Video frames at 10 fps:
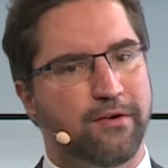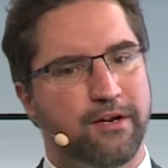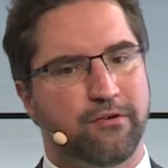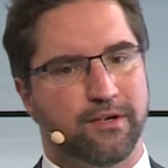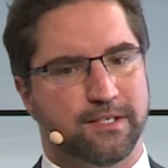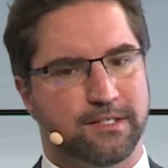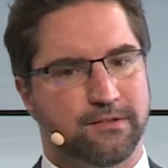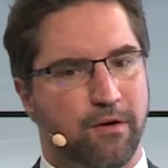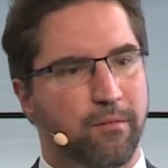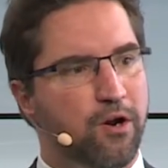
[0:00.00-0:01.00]
of
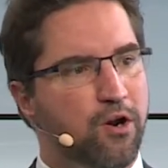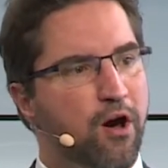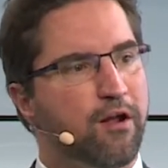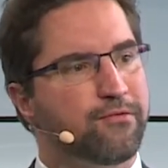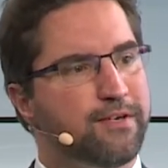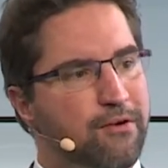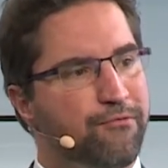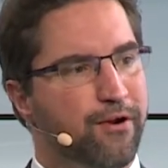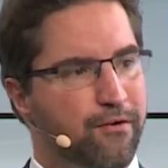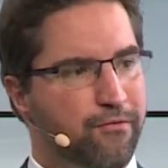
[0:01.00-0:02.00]
interest from a lot of
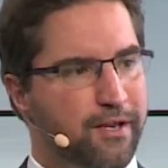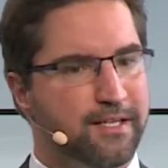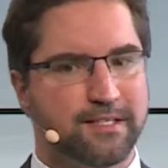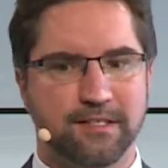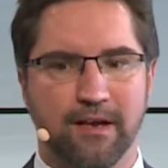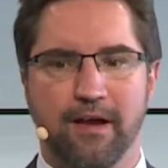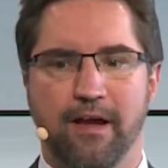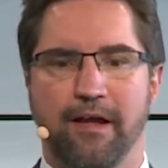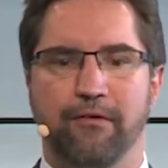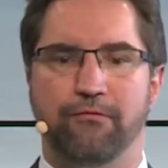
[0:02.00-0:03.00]
different fields
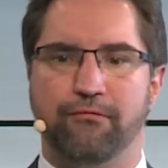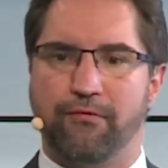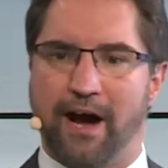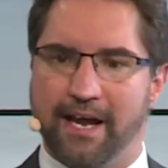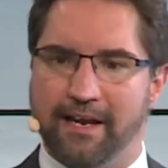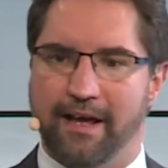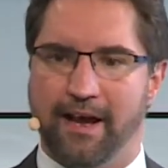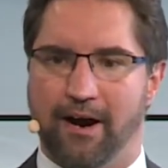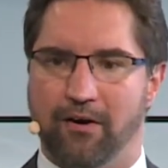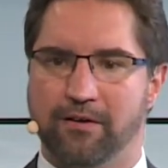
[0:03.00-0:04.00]
in
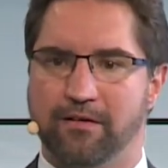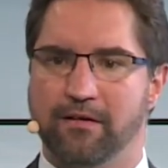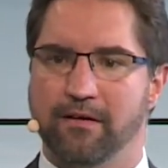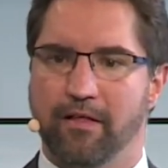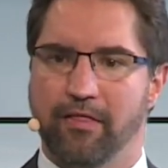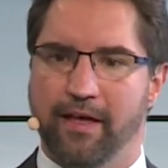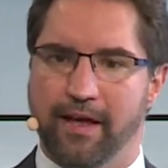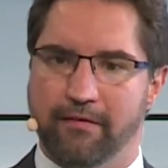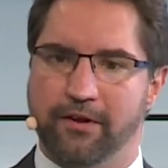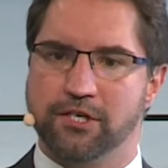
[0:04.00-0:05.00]
finding out
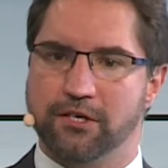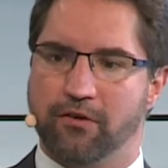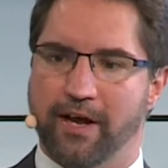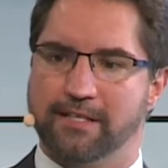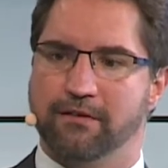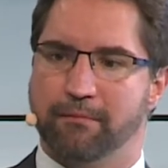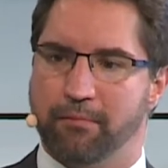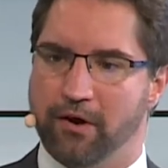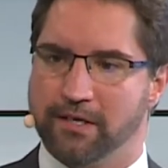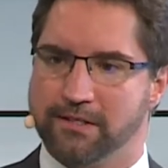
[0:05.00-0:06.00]
the individual traits of a
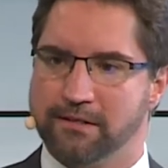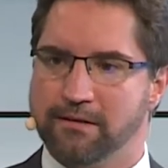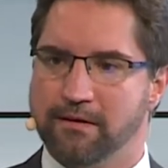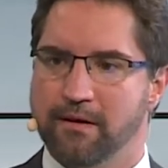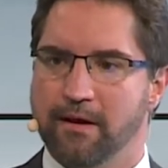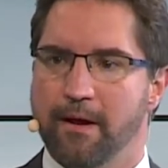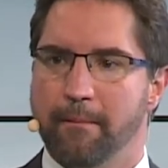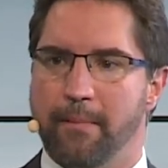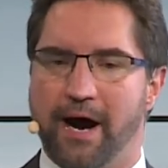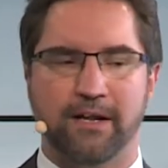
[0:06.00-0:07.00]
person,
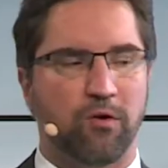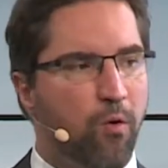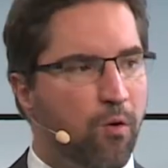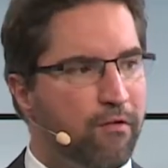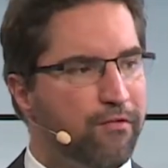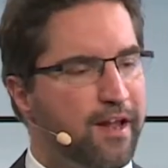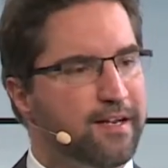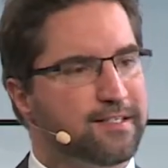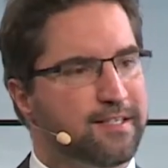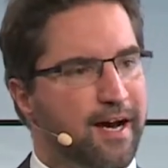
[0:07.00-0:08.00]
But all of
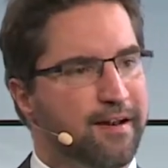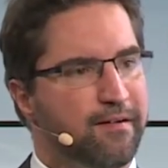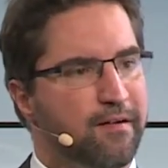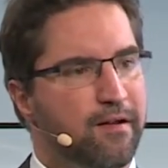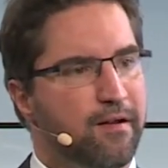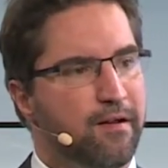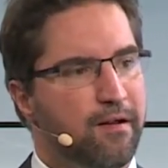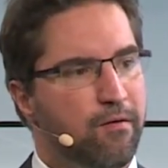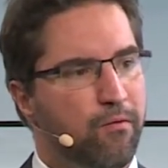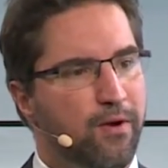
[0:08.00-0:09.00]
that is done
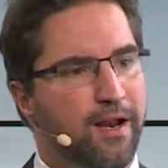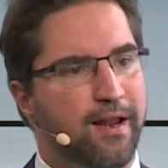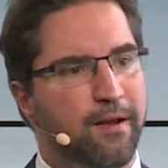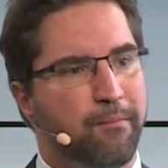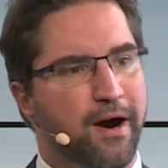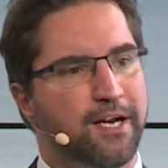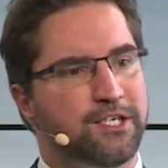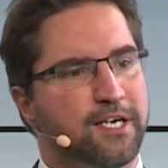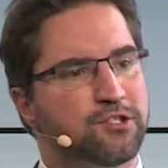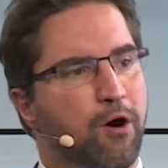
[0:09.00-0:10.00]
really by
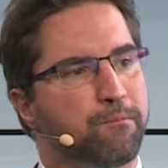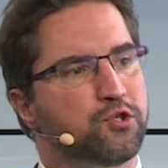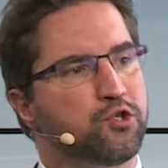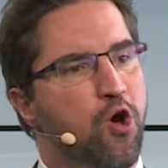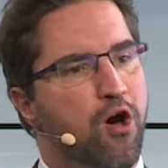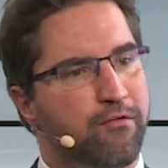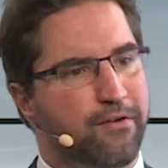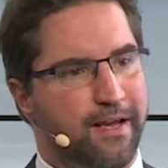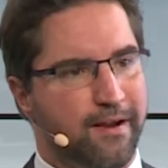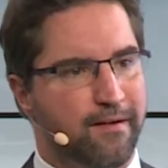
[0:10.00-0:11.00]
just
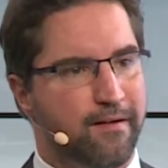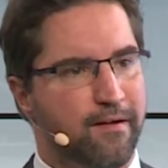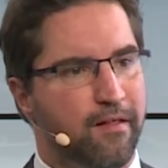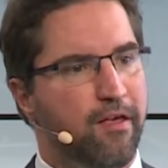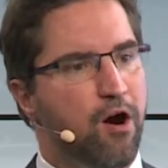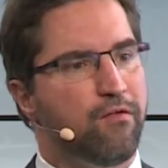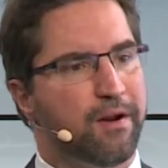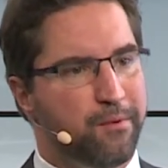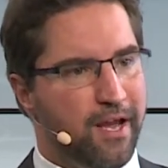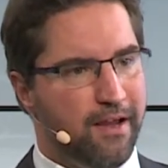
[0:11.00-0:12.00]
observing the
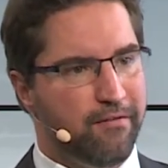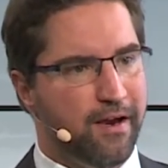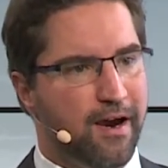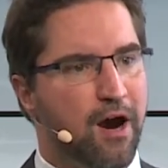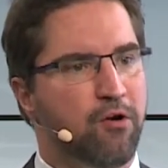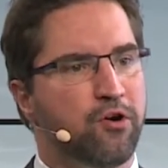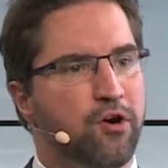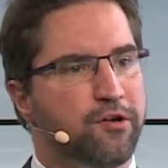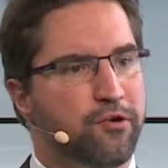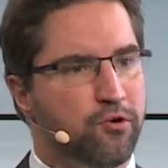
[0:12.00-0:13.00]
overt behavior. How
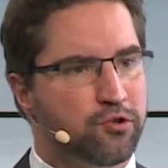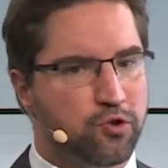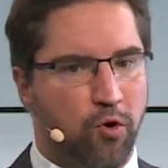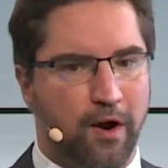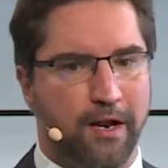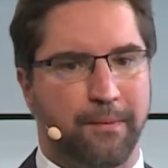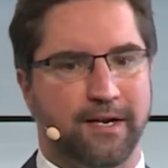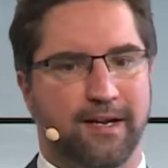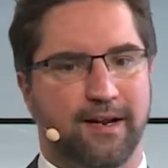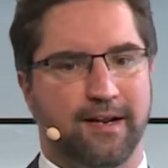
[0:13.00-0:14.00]
good do you score on a
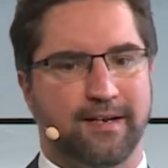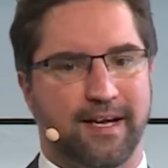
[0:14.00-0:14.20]
particular